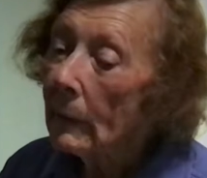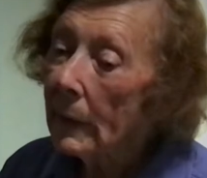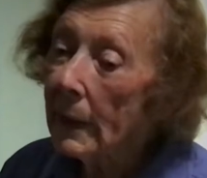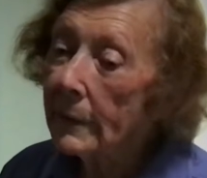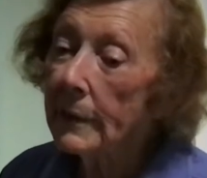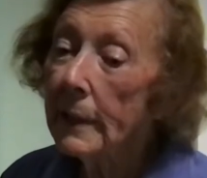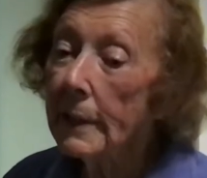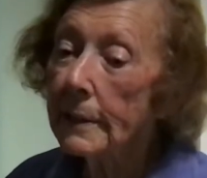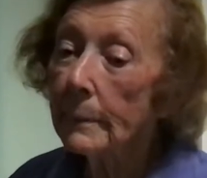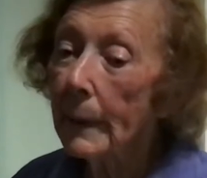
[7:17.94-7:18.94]

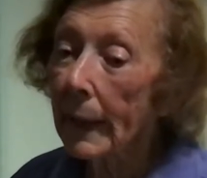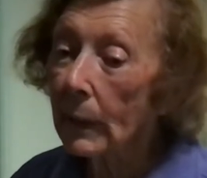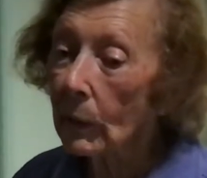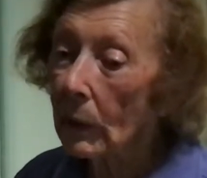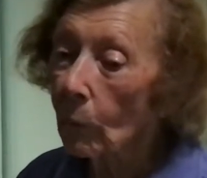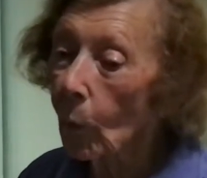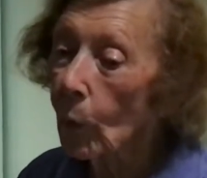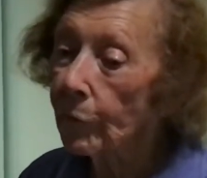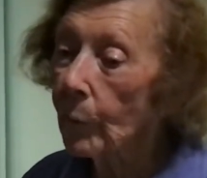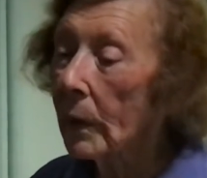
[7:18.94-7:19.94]
Hit the Black
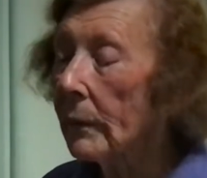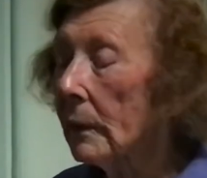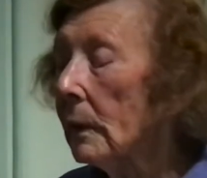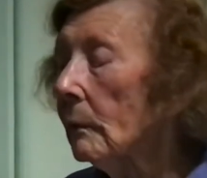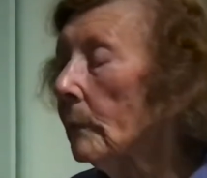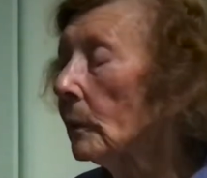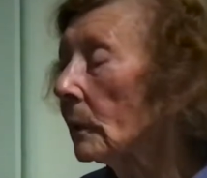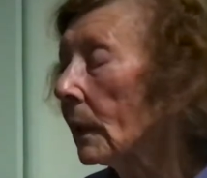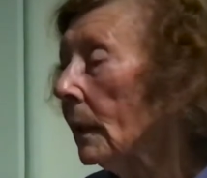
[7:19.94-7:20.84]
Wharf where the milk